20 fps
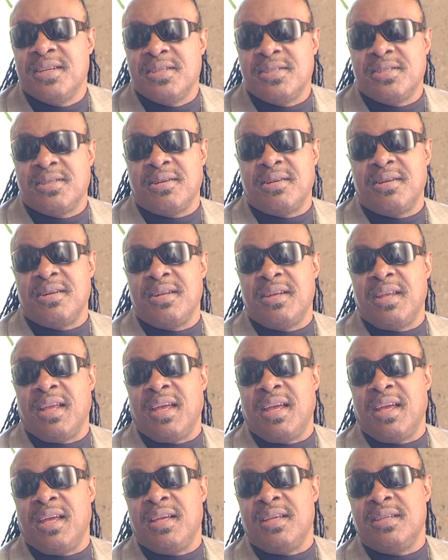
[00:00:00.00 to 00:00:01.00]
Certain
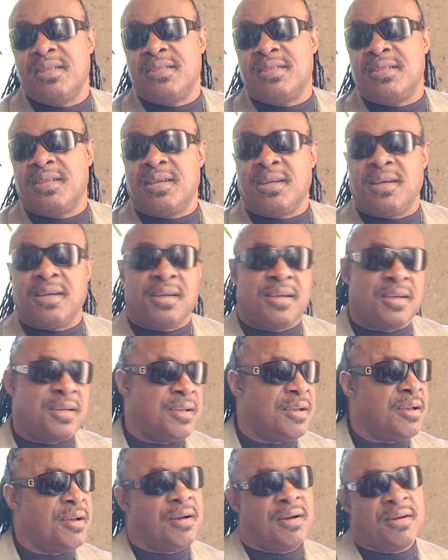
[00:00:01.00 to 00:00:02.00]
days
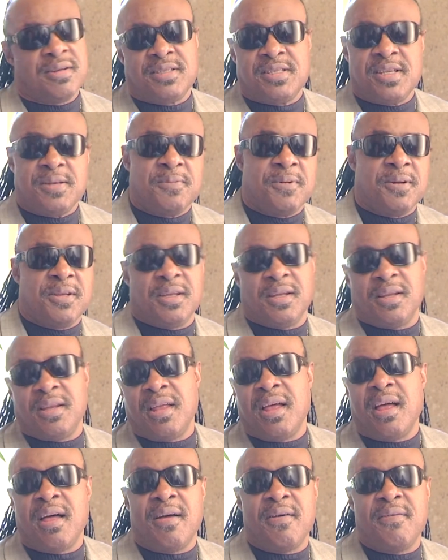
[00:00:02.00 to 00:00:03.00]
uh, are send one your
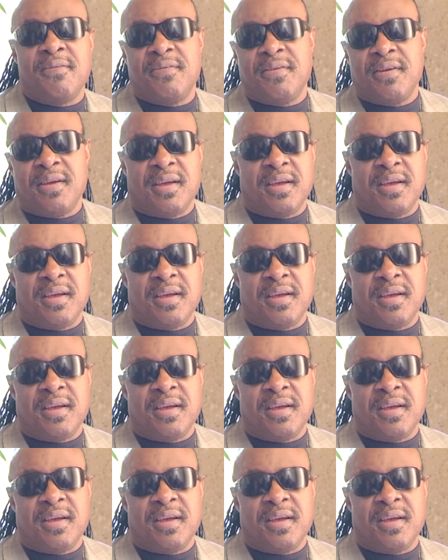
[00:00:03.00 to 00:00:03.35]
love.